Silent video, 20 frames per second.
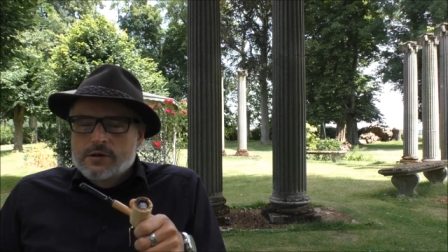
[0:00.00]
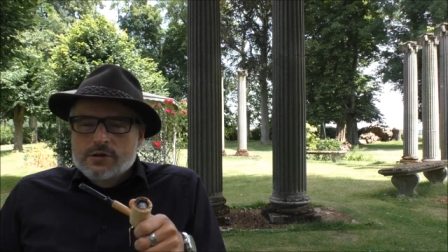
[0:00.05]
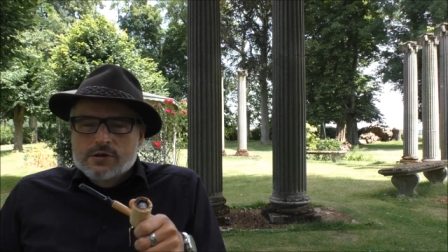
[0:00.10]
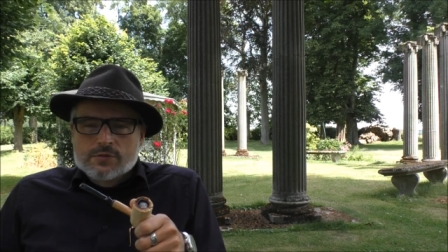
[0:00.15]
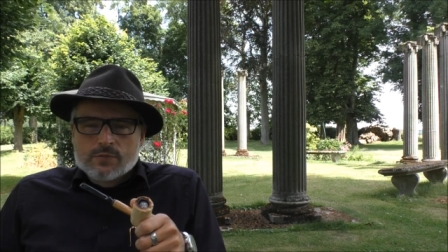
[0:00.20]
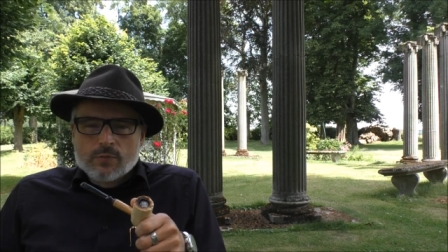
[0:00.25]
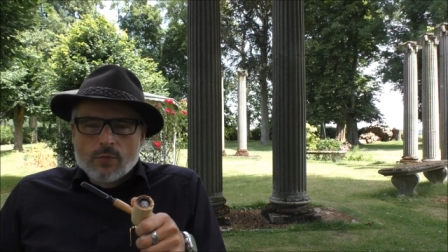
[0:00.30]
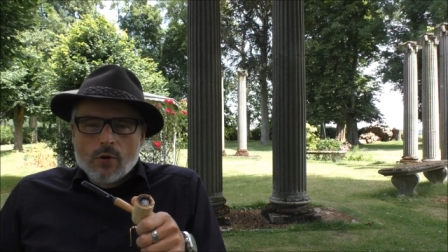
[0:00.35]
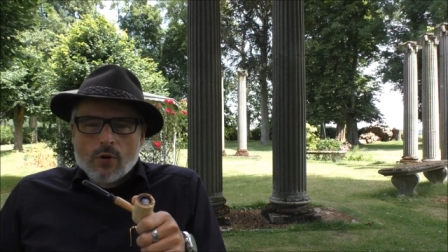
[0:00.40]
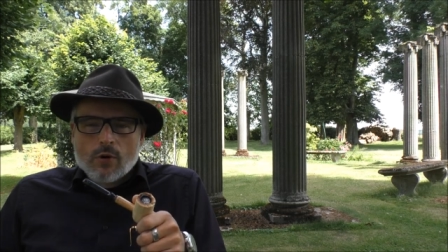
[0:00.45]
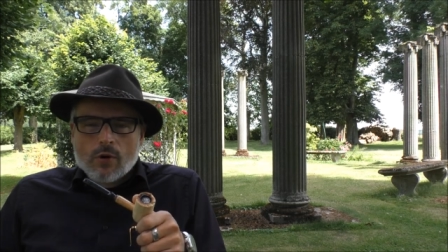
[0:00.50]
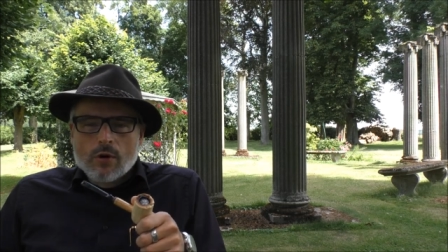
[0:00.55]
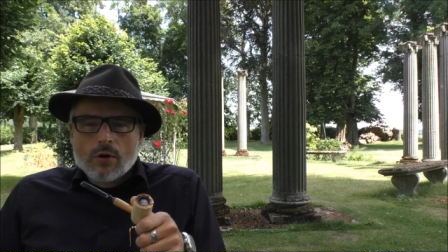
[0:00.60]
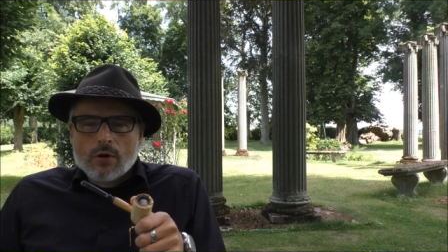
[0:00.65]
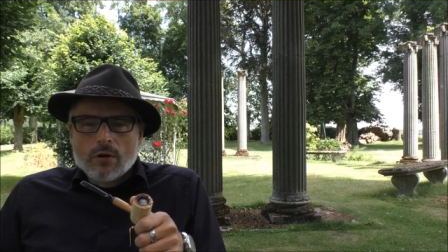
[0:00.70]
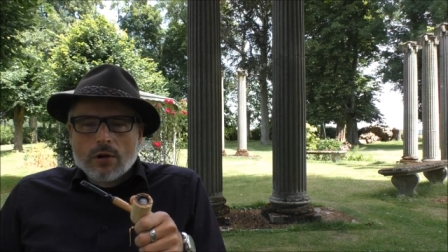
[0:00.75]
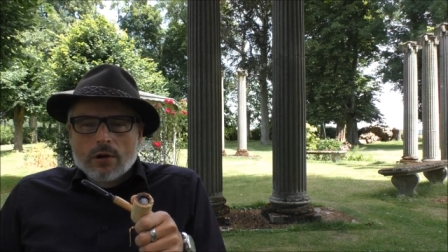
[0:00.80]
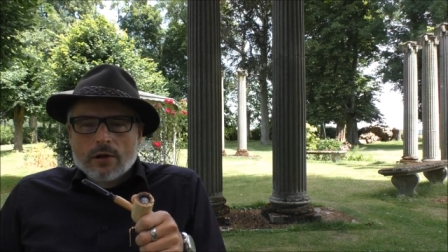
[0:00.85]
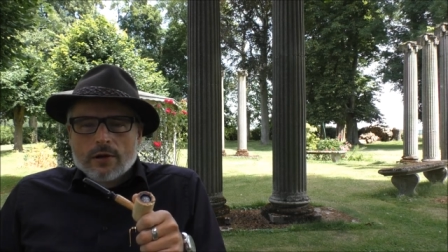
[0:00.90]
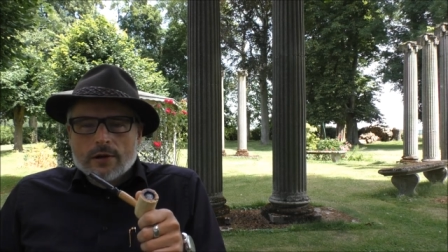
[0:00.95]

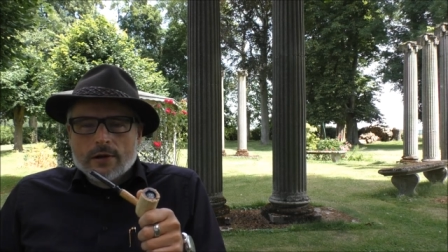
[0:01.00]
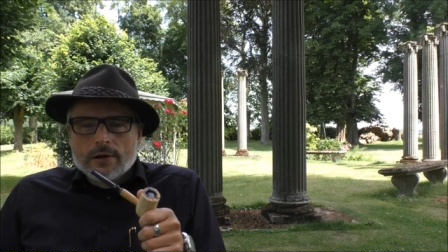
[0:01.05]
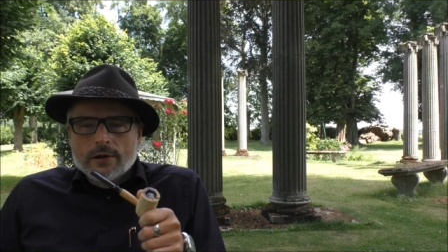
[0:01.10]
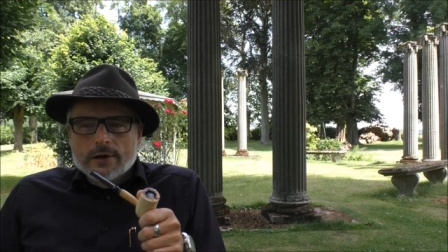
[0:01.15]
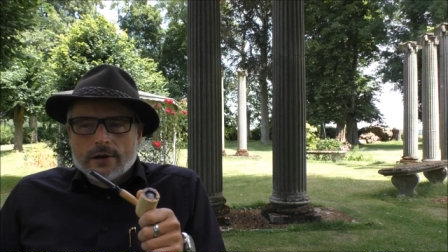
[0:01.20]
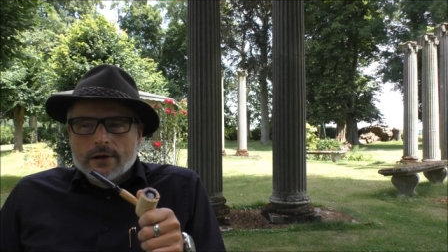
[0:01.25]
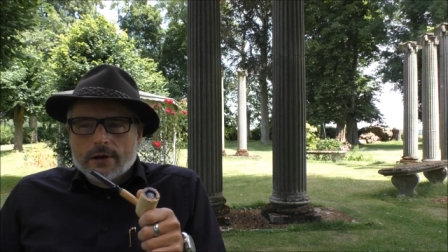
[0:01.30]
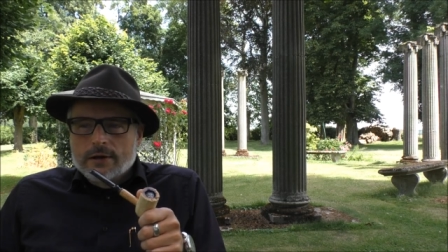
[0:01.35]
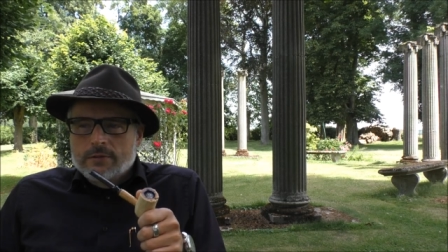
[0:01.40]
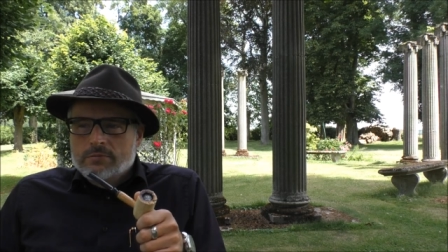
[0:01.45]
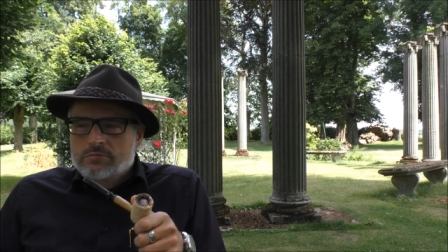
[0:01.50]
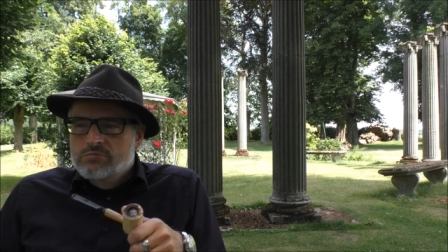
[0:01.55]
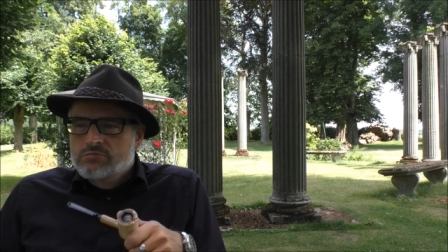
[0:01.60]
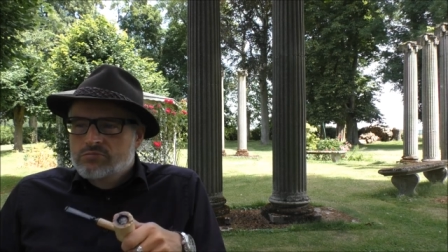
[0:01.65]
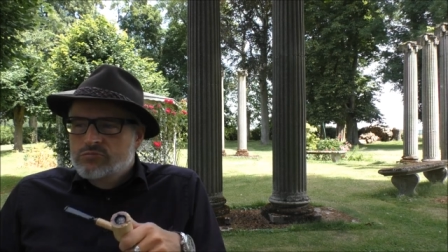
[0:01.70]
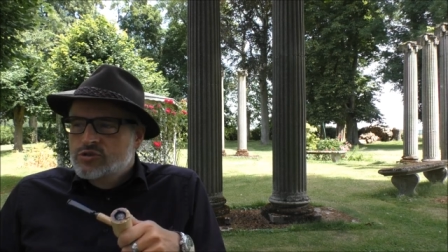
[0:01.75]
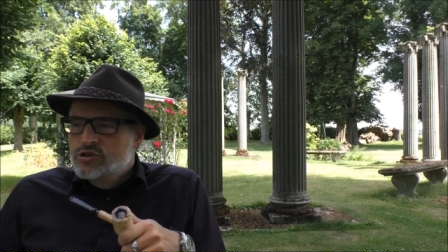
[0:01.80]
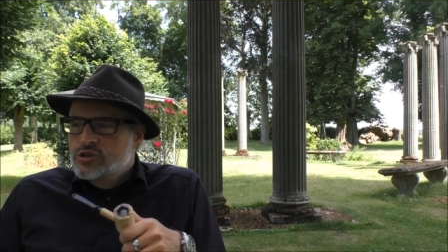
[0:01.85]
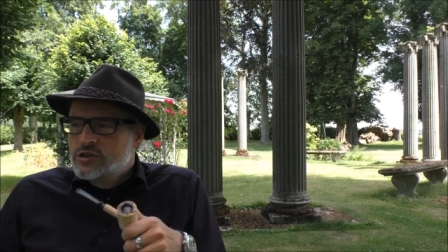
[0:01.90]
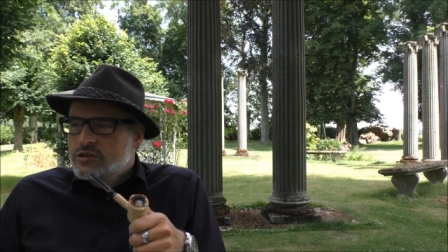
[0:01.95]
small
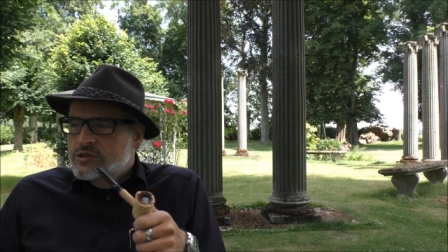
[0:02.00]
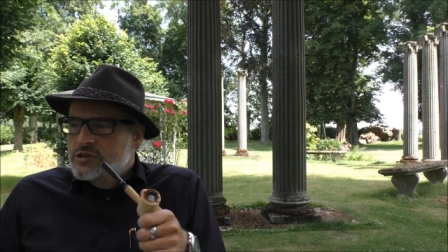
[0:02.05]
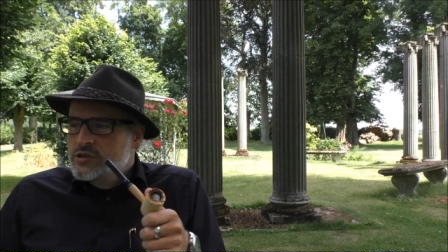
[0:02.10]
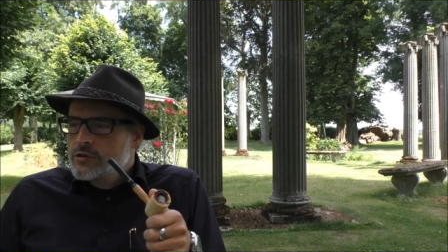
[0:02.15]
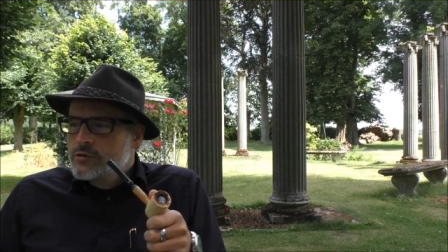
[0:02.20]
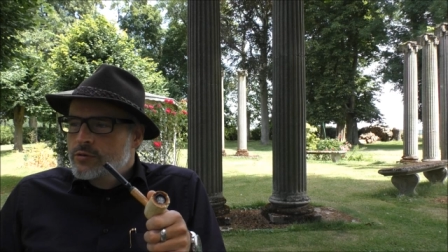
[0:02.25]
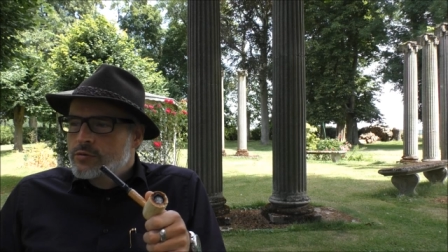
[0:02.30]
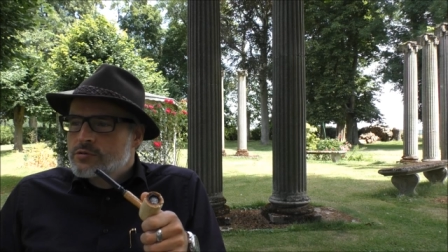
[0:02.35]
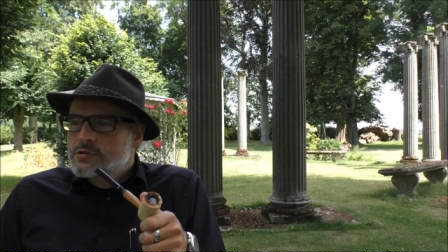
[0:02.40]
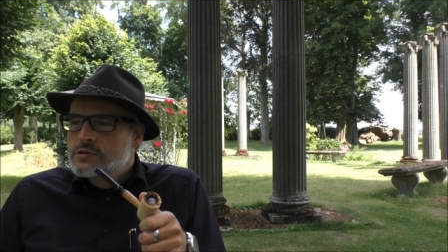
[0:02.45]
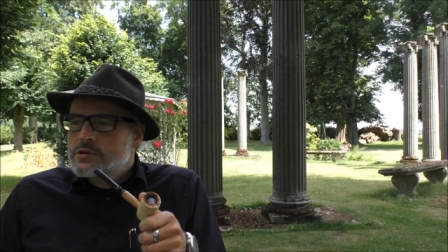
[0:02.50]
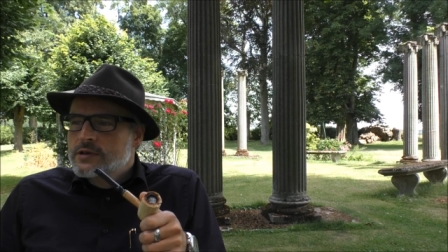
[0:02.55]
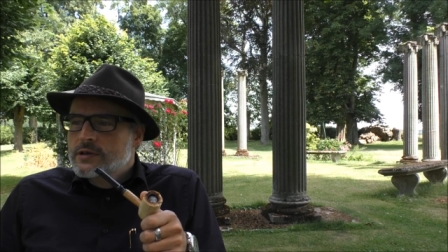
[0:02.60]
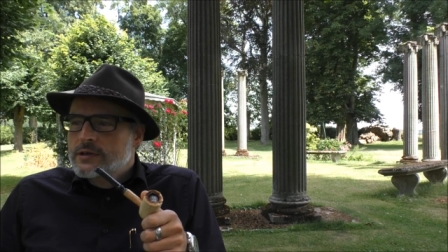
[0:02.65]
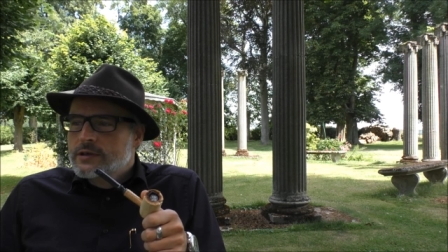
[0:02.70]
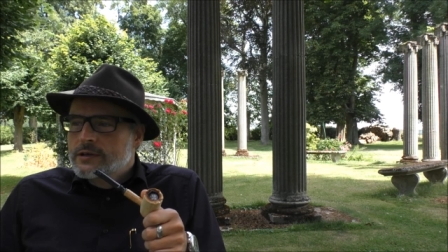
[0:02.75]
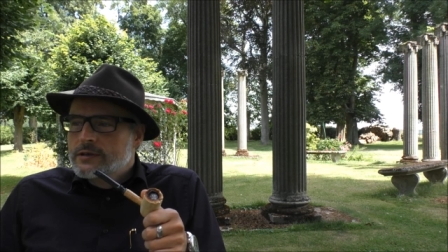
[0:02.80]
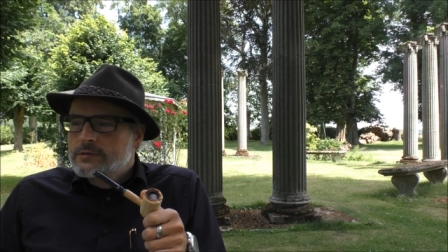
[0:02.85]
chateaus.